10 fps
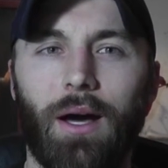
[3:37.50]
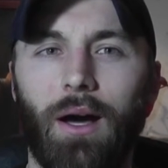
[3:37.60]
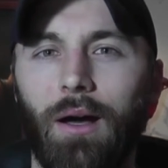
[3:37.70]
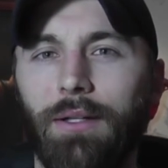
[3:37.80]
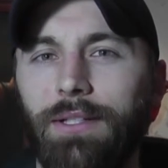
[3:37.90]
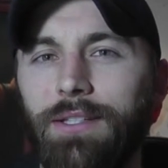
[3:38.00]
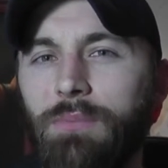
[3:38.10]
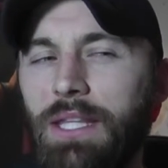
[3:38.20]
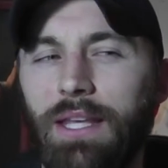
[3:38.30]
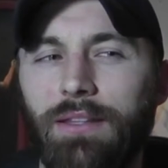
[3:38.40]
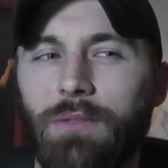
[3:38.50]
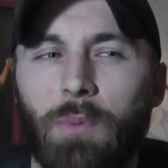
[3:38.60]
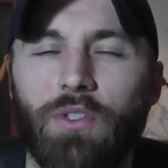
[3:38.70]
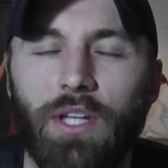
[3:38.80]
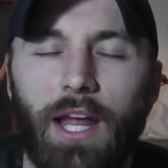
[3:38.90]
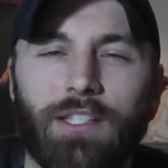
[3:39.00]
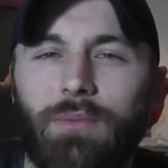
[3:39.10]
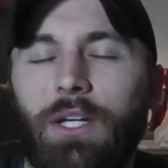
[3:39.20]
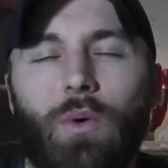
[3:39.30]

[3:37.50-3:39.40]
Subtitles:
It doesn't mean that this person has to be